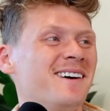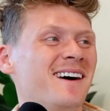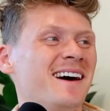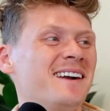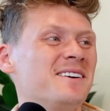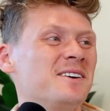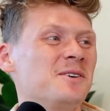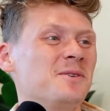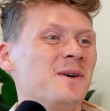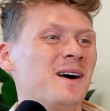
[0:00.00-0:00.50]
I
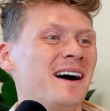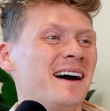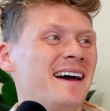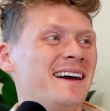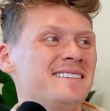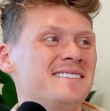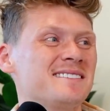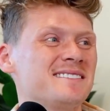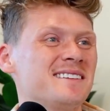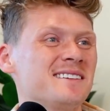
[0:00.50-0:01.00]
don't know why.
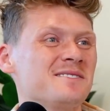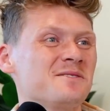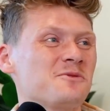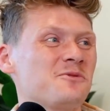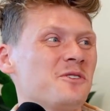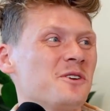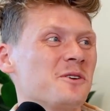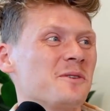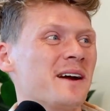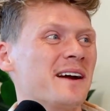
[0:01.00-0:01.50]
It just doesn't
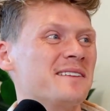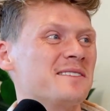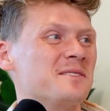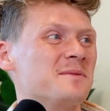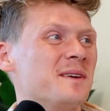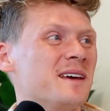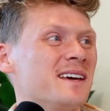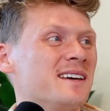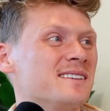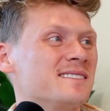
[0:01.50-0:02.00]
feel right to
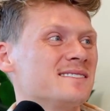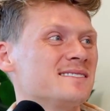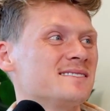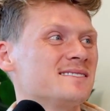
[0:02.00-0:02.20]
me.